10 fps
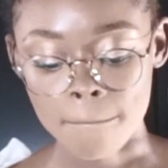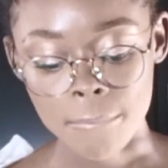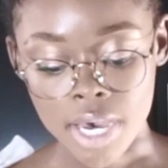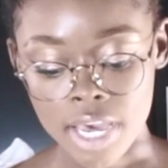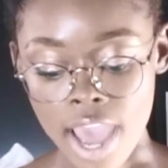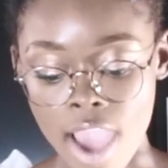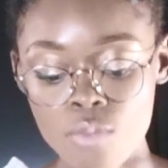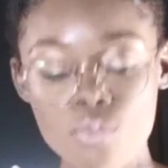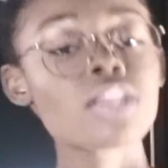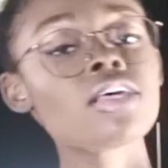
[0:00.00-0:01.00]
But
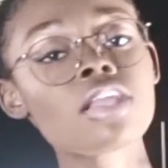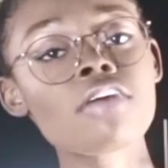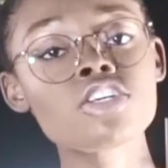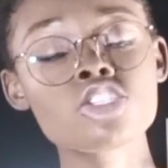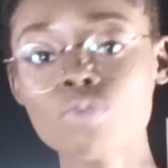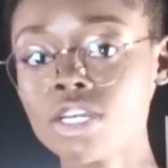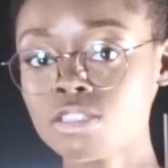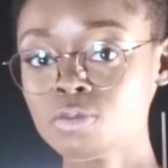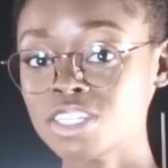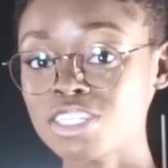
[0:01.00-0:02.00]
I really love this
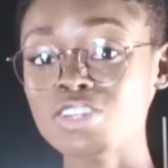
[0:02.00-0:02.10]
recipe.